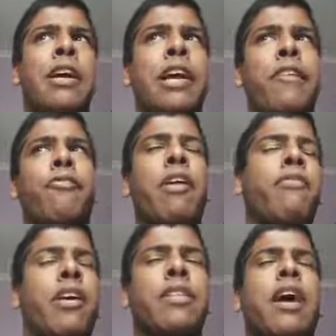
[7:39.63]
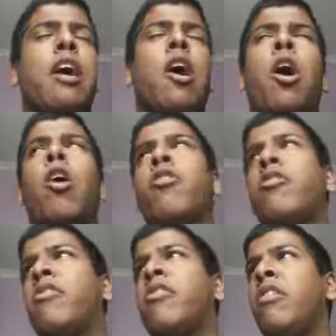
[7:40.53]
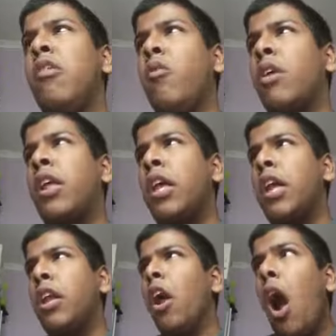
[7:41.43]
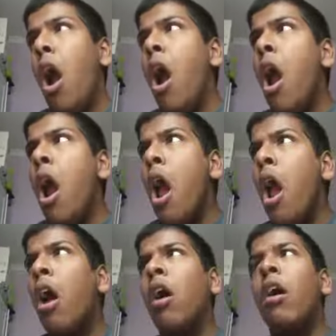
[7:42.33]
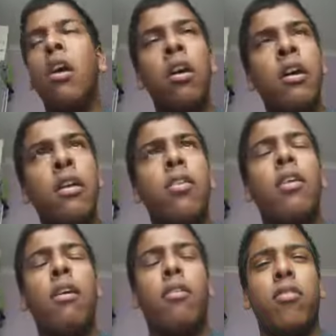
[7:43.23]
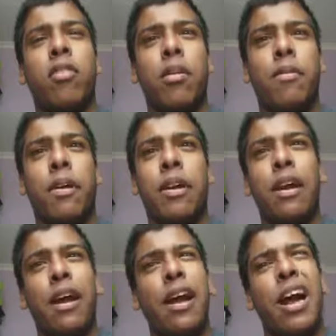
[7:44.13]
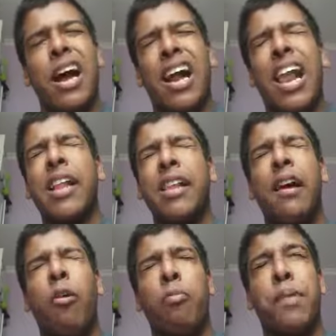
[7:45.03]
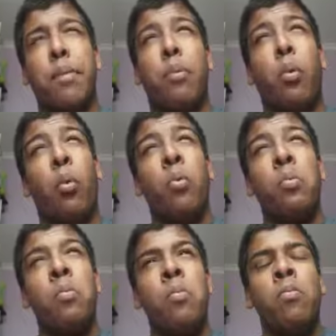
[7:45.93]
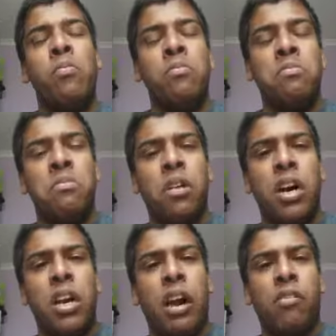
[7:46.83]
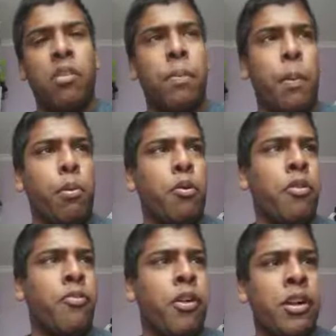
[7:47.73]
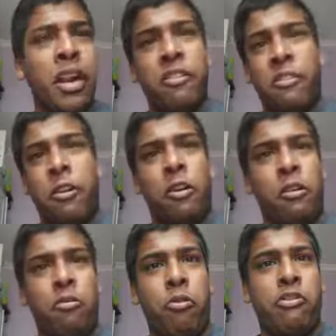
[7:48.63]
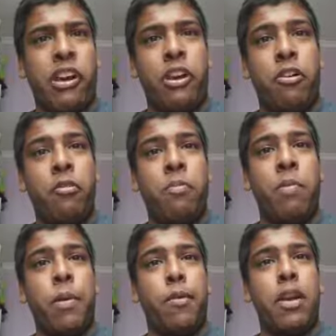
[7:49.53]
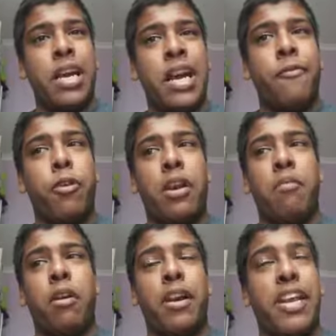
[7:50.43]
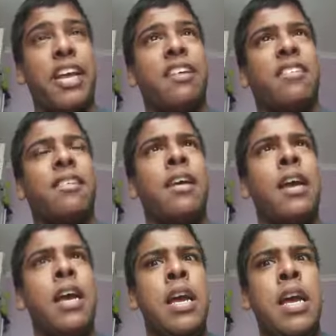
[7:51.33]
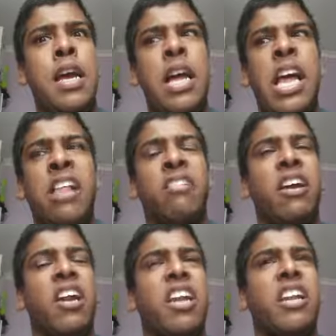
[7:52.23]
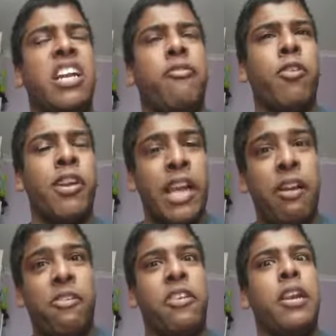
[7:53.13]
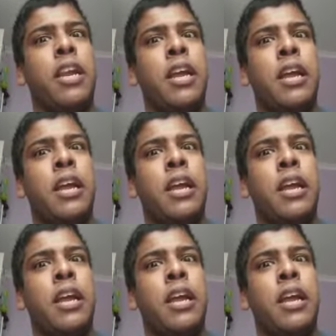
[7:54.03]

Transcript: and if they think that, oh, you're just a little kid, uh, seriously, man, I like to help people. Unlike some people do it for attention, which I know people in the camp do my dicks. They only done it for attention